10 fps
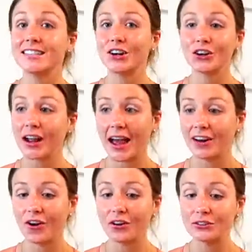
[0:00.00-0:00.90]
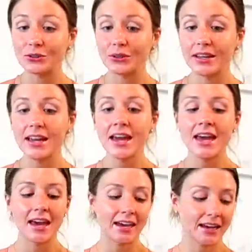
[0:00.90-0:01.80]
doesn't hurt at all, truly.
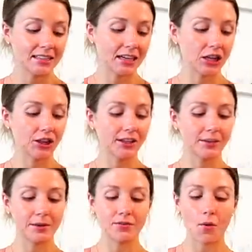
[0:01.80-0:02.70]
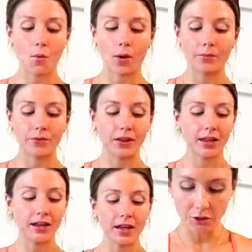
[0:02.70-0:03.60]
It gets like a little bit of a warm
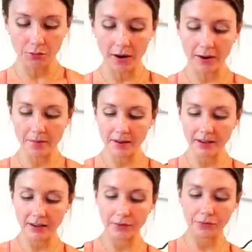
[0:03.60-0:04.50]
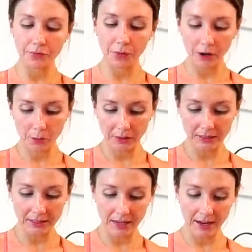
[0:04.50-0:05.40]
feeling. So the recommended
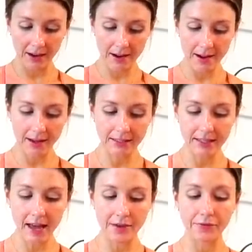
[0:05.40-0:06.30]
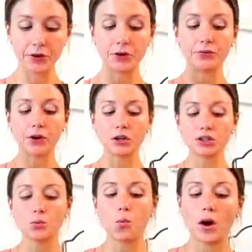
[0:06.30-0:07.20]
frequency is that for your
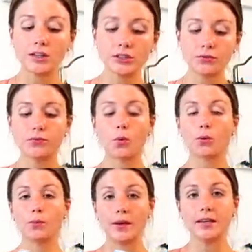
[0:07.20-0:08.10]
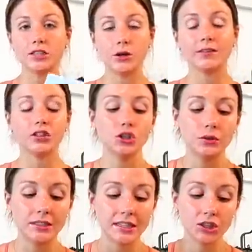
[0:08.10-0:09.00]
first one to four weeks, you have to
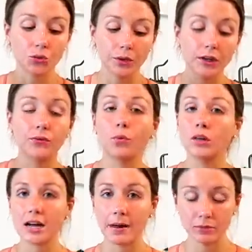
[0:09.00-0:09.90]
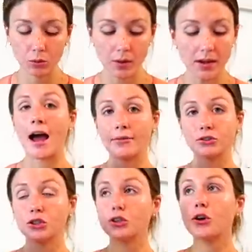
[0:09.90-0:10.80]
use this three to four times a week.
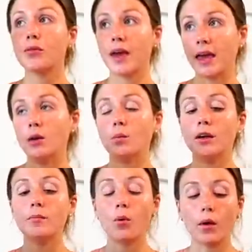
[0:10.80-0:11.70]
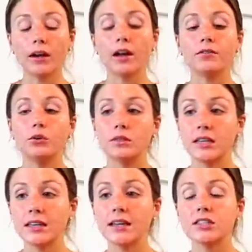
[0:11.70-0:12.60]
After the eight week point of
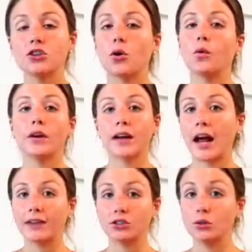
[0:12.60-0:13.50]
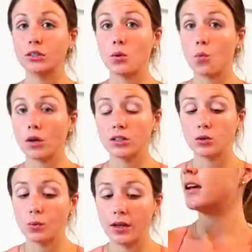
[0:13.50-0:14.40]
using this, you're only gonna have to use it once
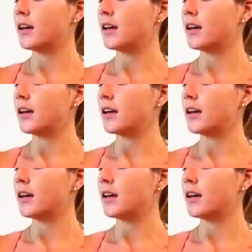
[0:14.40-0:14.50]
a week.